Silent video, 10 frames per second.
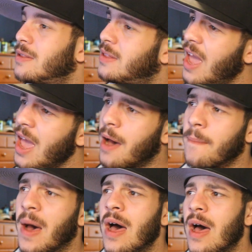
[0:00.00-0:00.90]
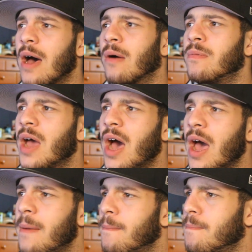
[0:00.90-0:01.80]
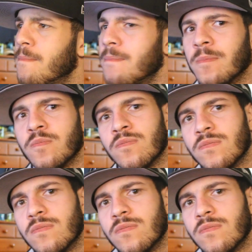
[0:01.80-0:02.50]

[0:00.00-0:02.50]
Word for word: Damn, huh? Not, hmm.